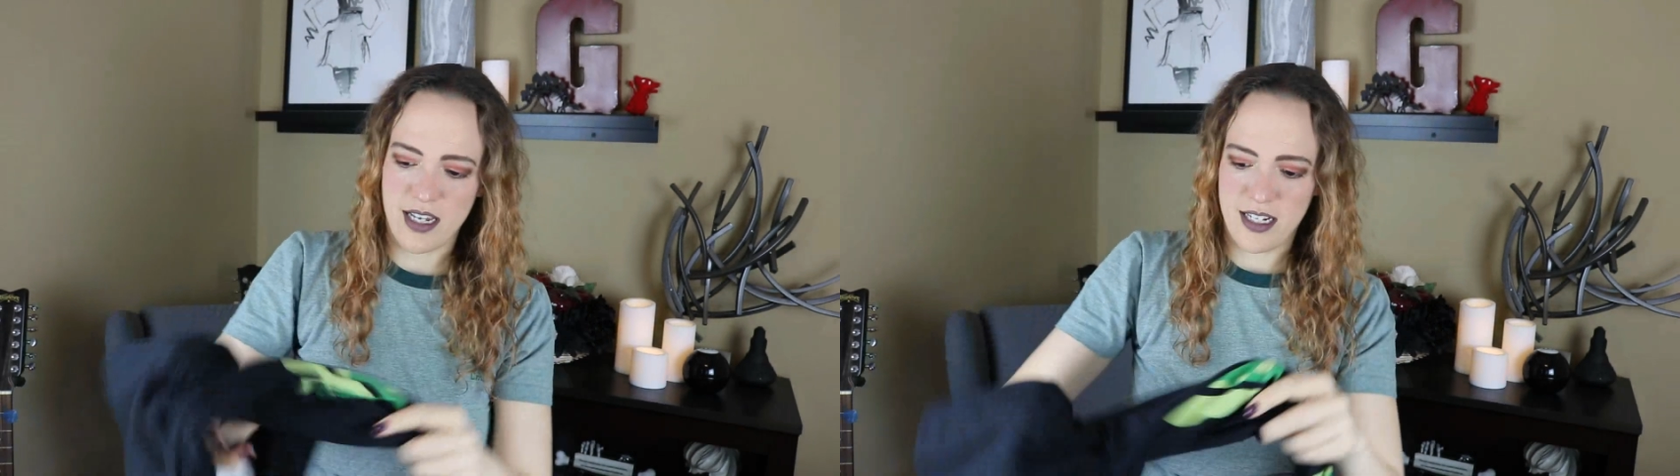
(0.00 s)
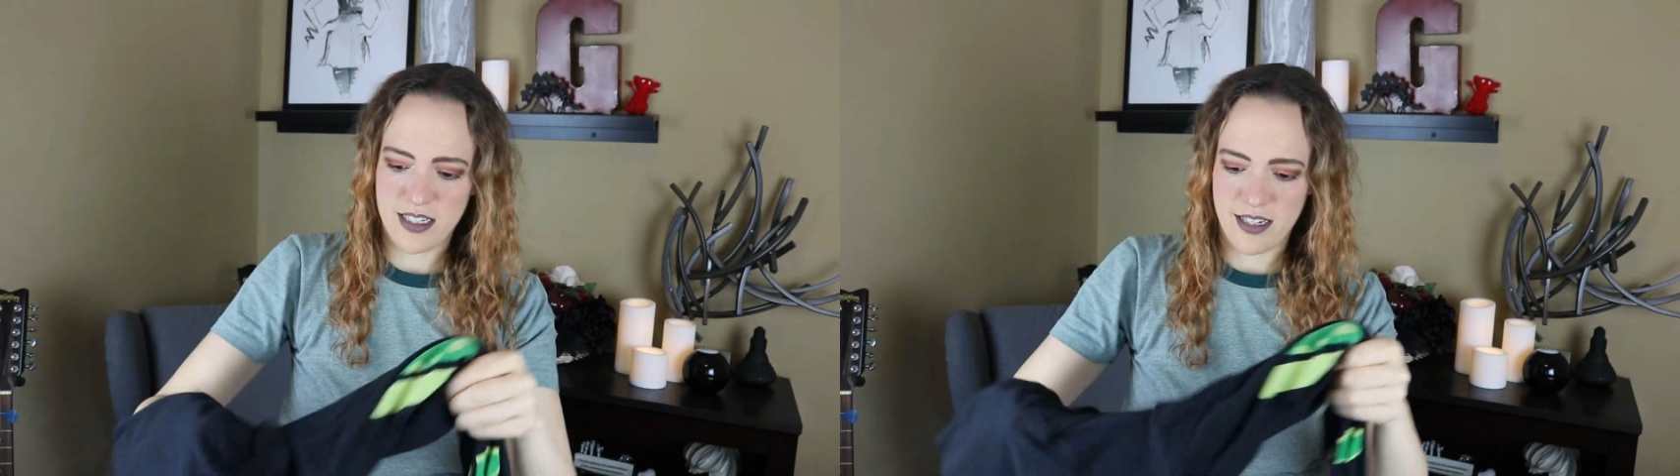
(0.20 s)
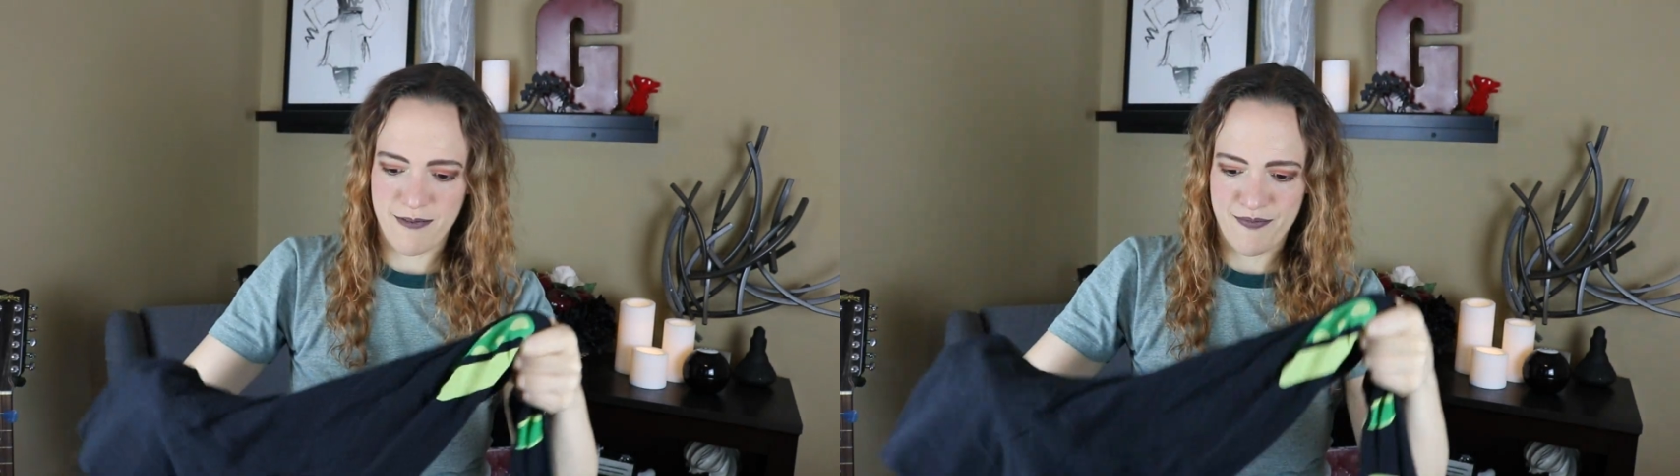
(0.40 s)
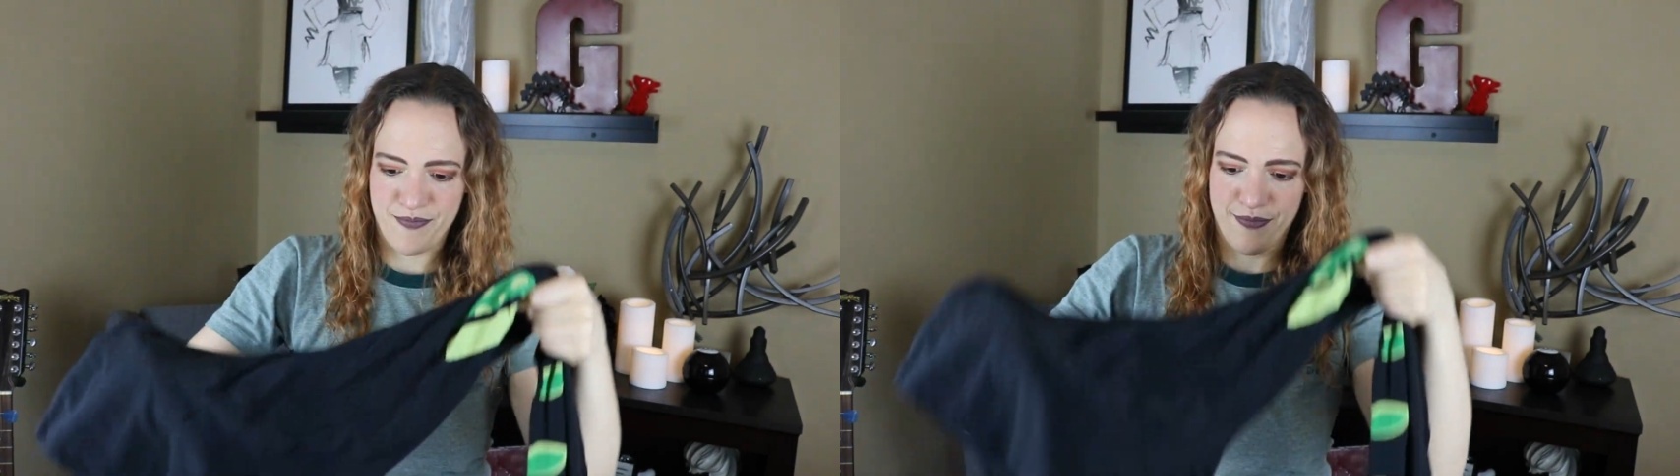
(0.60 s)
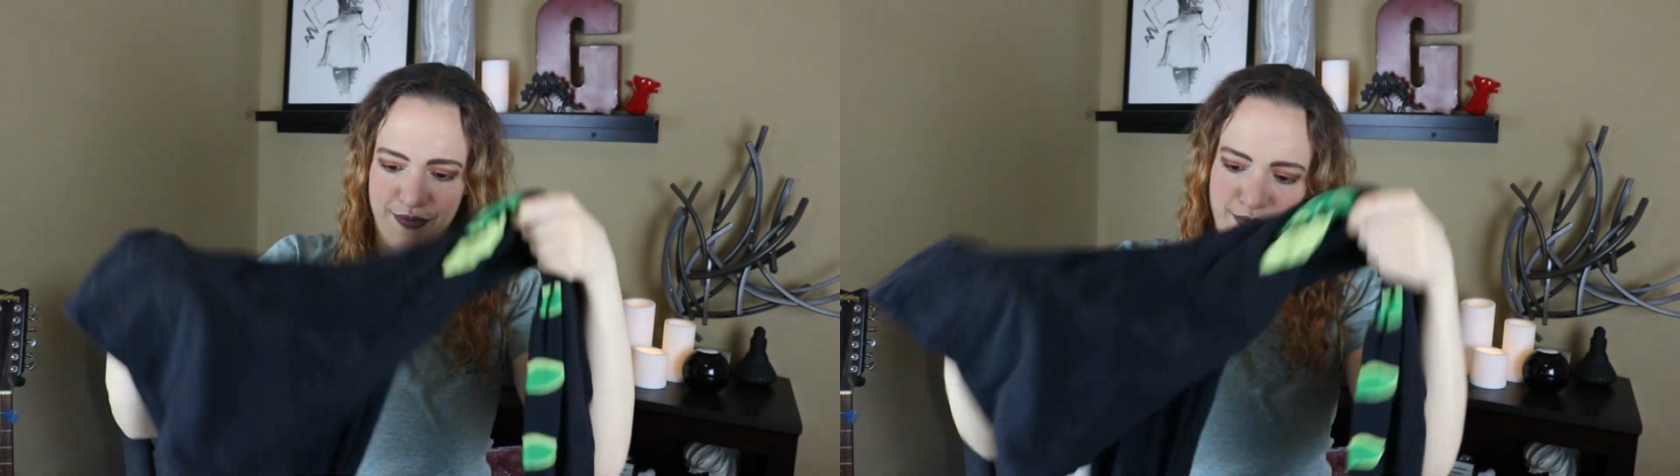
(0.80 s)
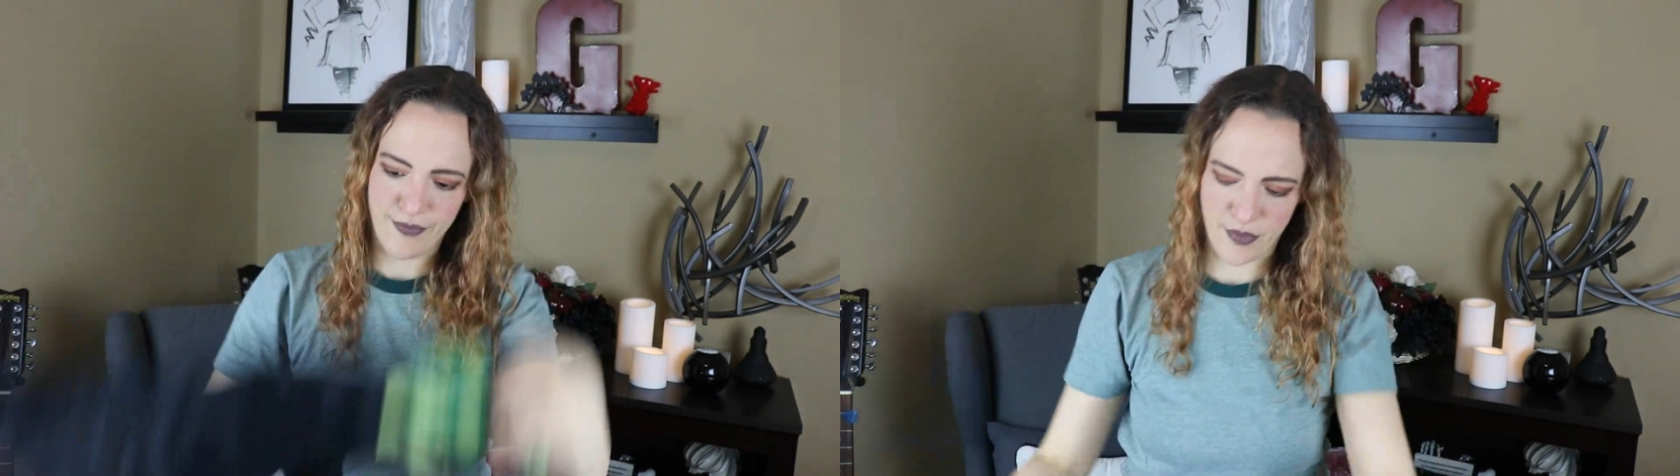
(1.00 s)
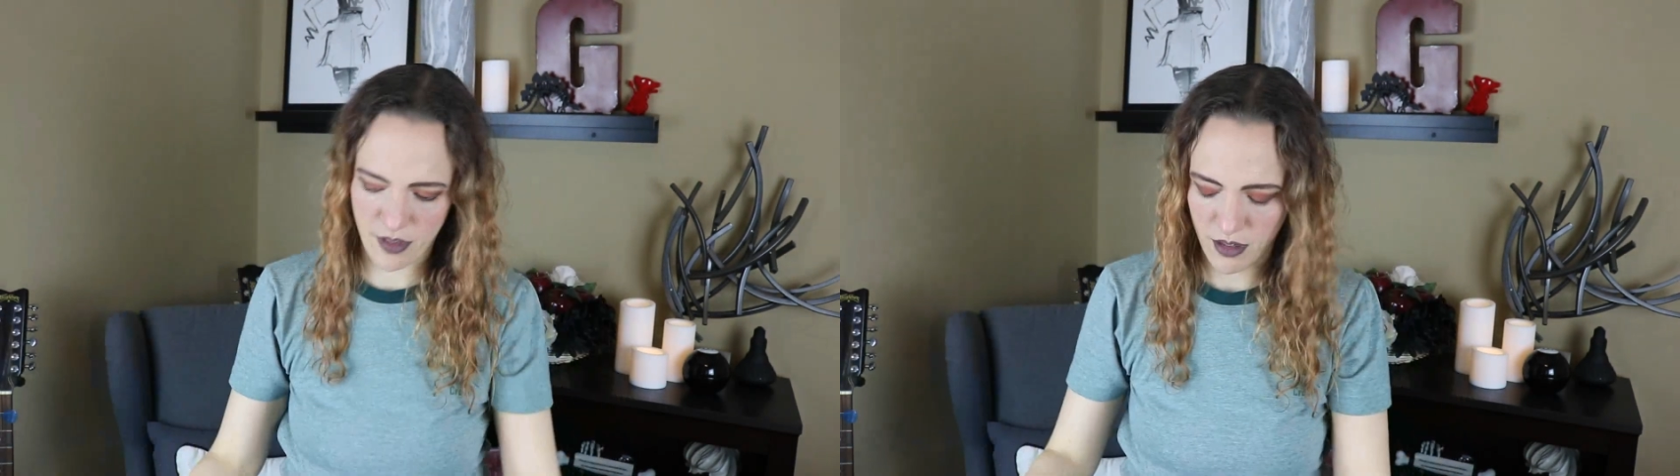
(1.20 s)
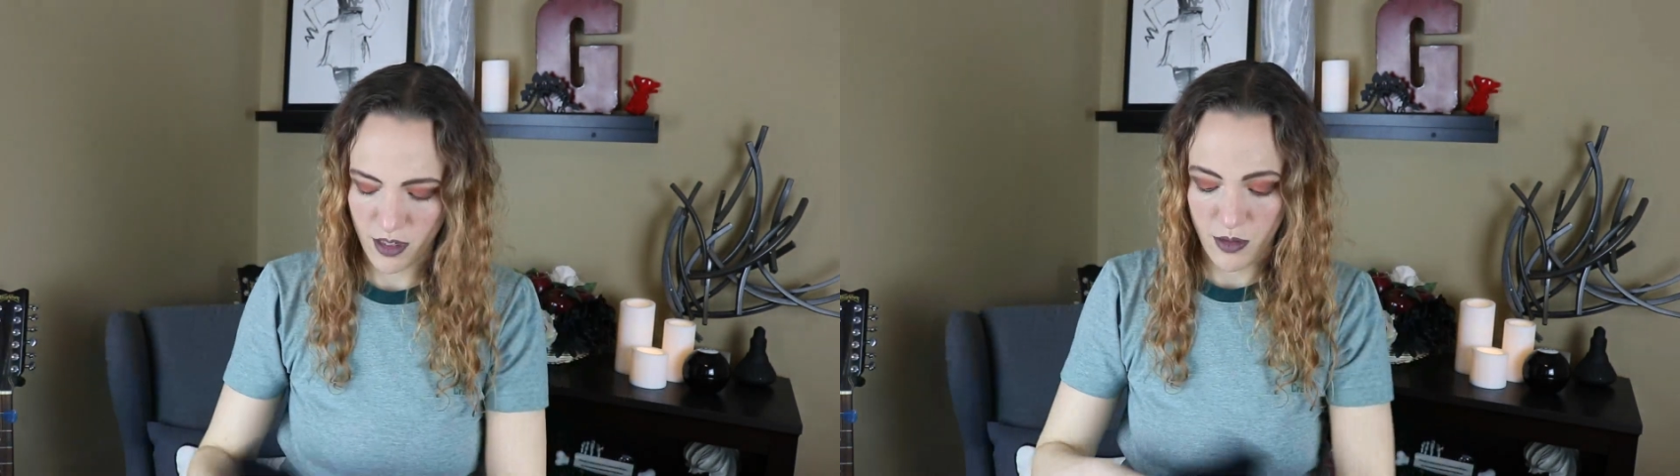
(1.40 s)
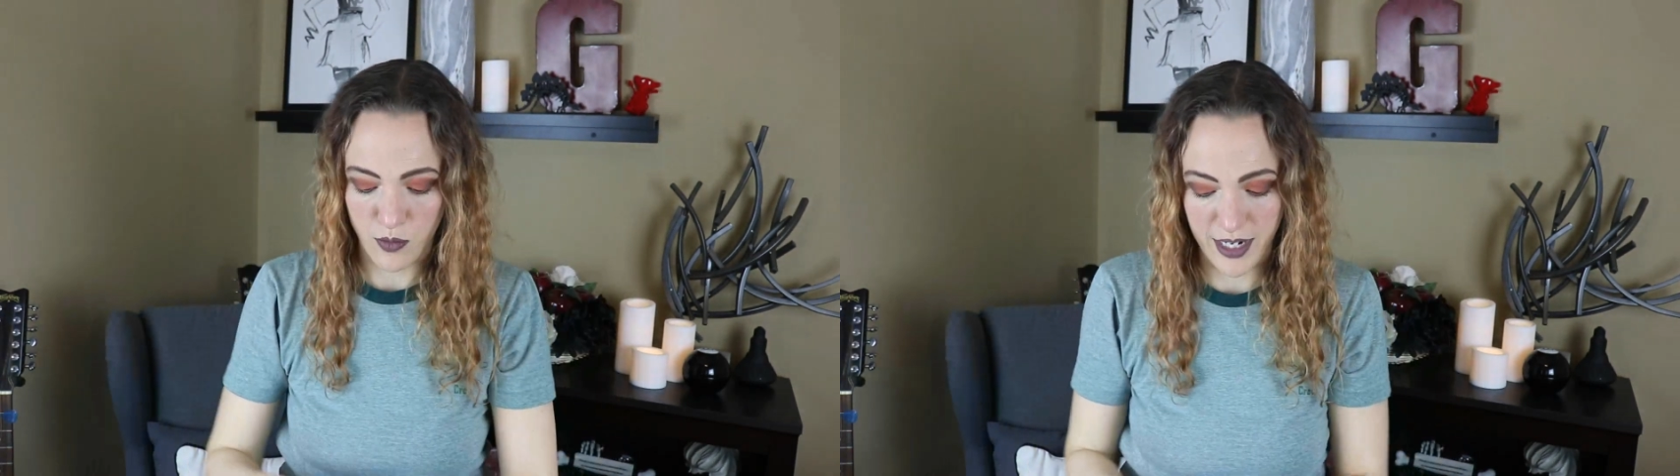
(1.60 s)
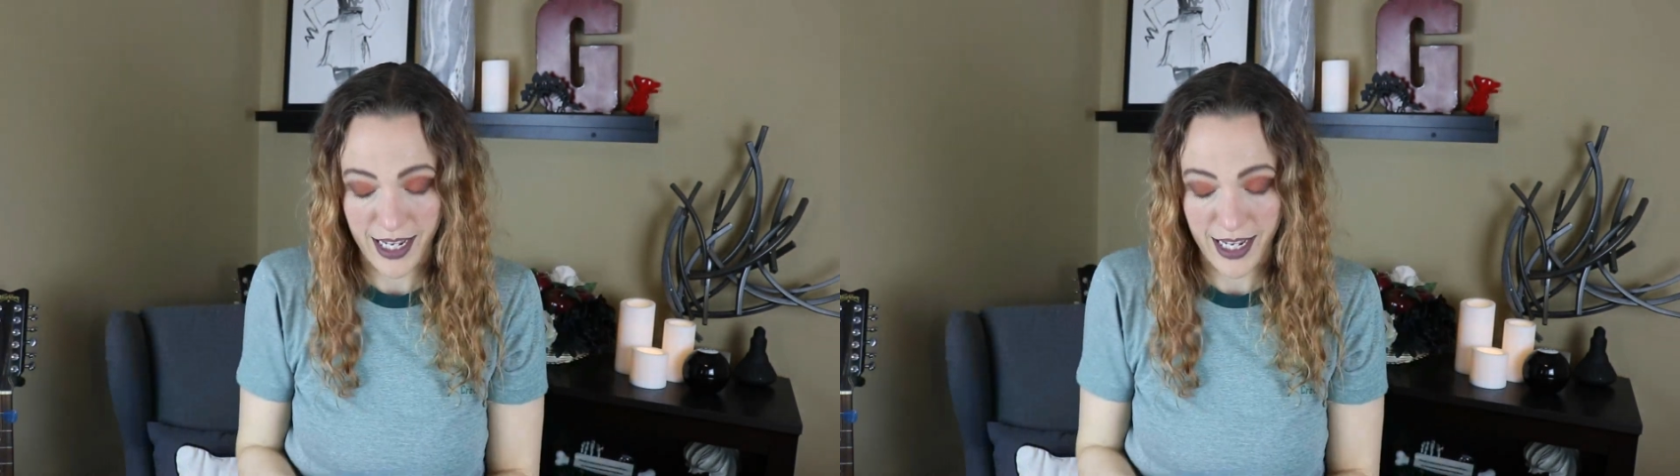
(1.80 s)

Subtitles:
And what